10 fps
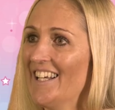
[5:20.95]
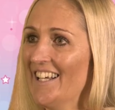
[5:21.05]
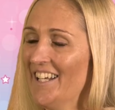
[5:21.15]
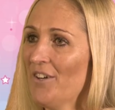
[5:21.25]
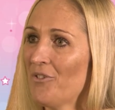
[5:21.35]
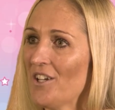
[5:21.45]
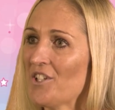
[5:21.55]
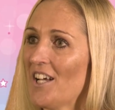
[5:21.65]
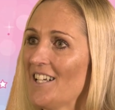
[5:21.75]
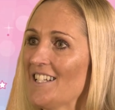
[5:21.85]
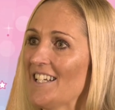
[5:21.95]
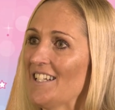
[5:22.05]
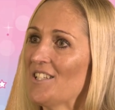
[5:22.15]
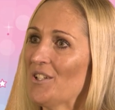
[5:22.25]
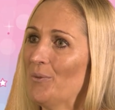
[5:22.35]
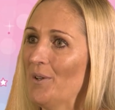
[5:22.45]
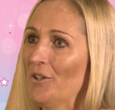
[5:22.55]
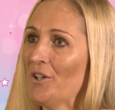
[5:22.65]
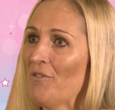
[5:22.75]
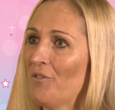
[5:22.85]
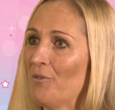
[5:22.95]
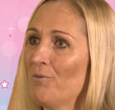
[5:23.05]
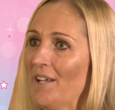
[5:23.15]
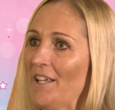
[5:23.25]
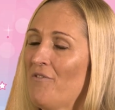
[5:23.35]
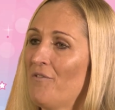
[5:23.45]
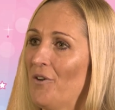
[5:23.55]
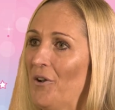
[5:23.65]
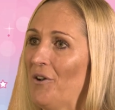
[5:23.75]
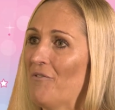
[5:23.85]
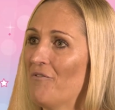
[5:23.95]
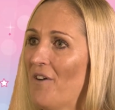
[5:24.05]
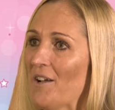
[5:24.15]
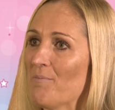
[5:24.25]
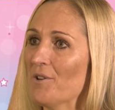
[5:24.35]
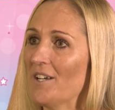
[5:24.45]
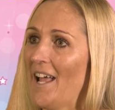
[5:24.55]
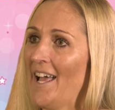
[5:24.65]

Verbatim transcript: In our franchisees, we're looking for really fun, vibrant,